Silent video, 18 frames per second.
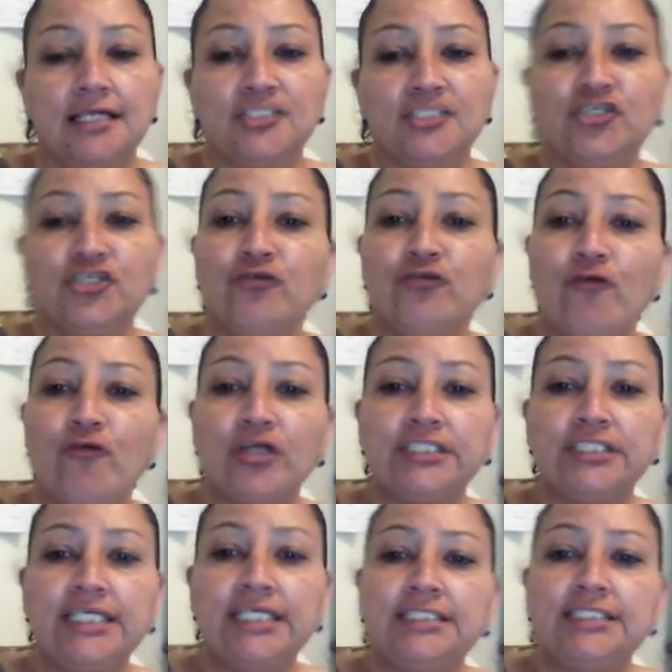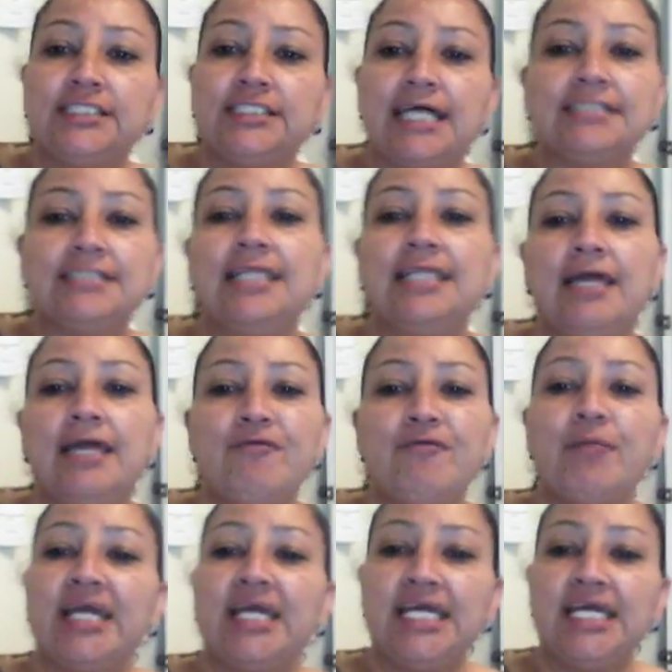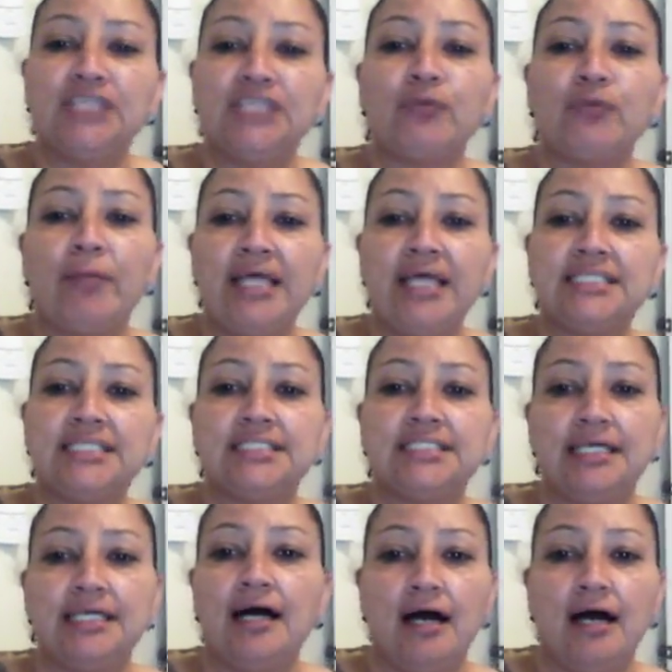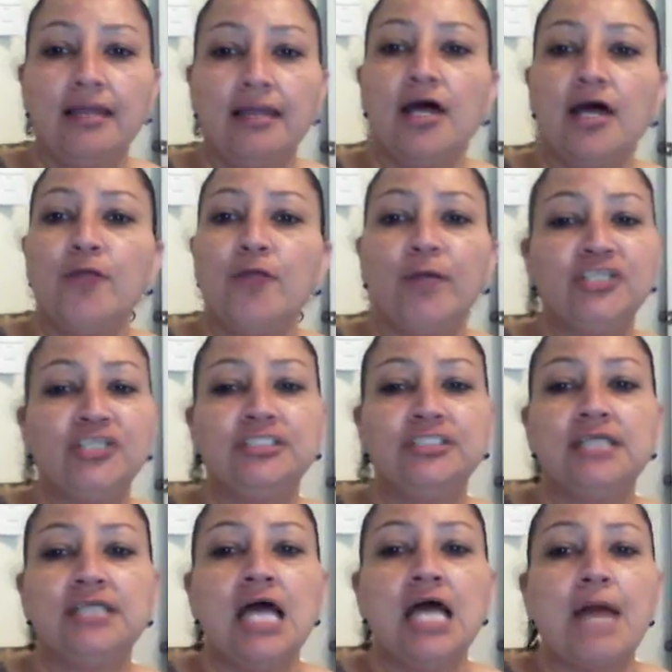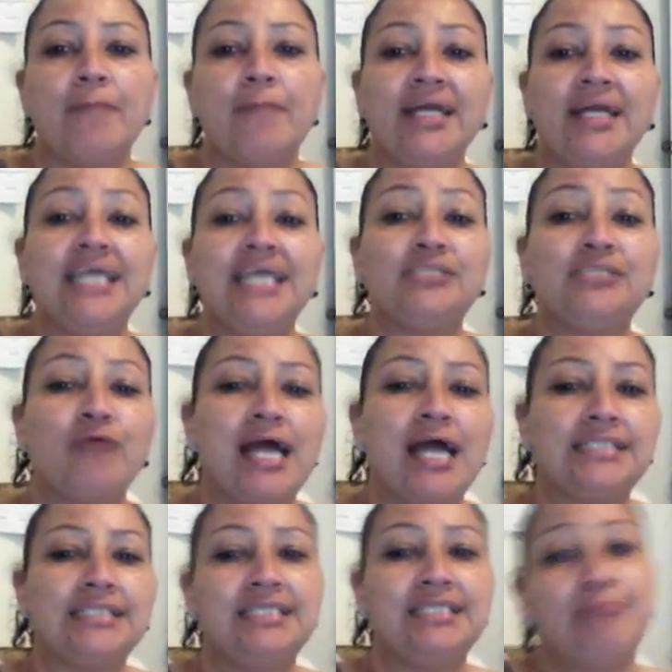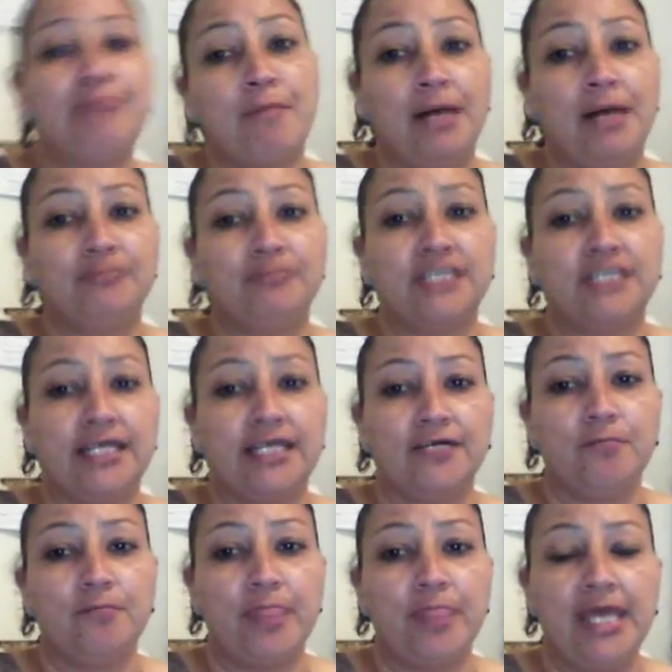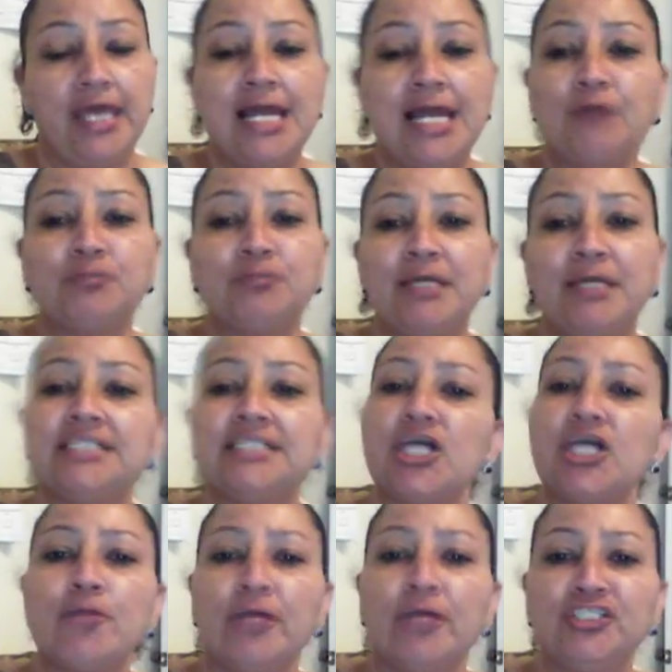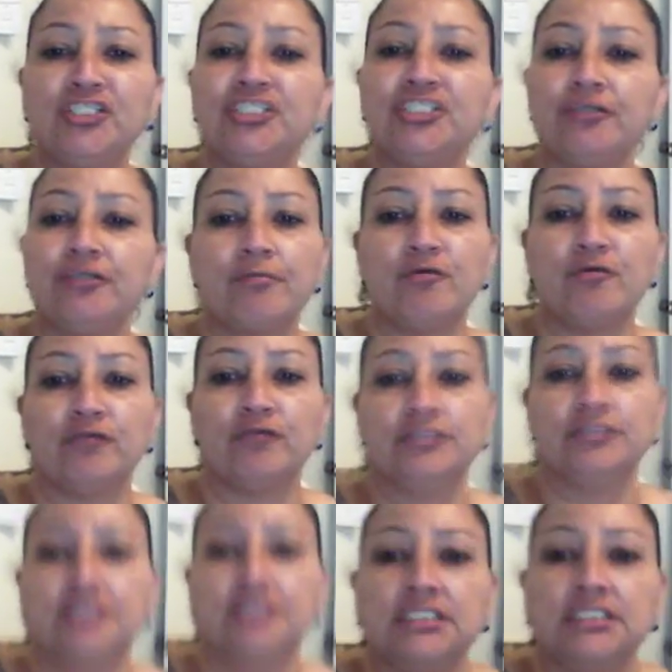June 14, 2011, my kids were placed on emergency. My kids were actually in my mom's care, and I was placed on emergency removal,